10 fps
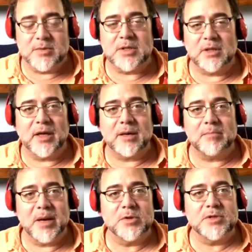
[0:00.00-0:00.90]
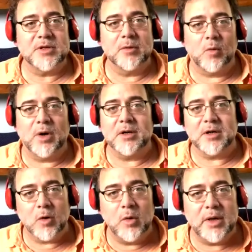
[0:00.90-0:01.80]
There was a lot of members that wanted
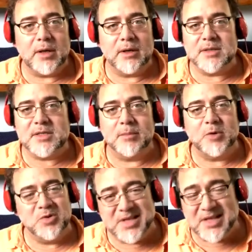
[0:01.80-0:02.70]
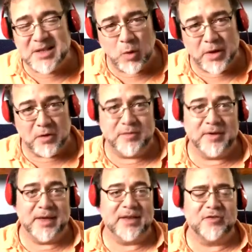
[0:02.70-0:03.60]
to quit, and some who did quit
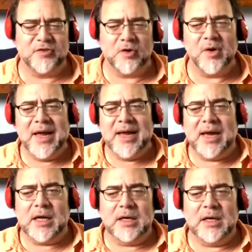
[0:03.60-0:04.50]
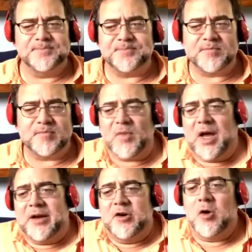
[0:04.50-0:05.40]
over that. So
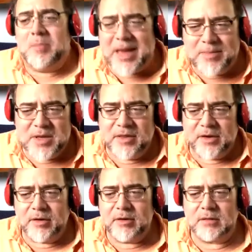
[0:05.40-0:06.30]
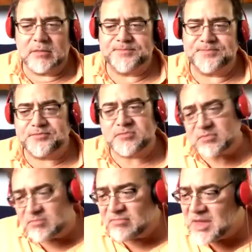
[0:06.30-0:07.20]
I don't know, maybe
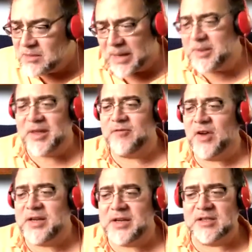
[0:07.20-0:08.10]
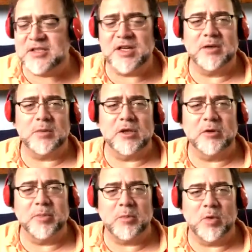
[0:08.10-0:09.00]
they find Elizondo a
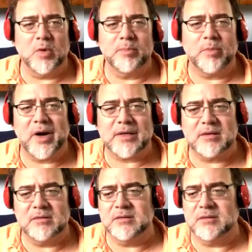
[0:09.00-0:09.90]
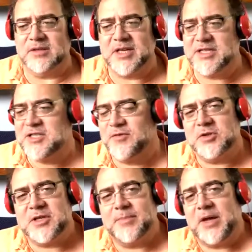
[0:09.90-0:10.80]
little bit more practical or tasteful
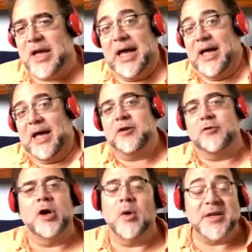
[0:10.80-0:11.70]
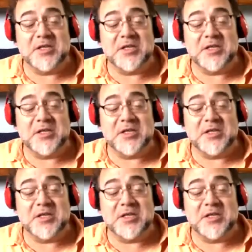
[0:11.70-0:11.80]
or something. I don't know.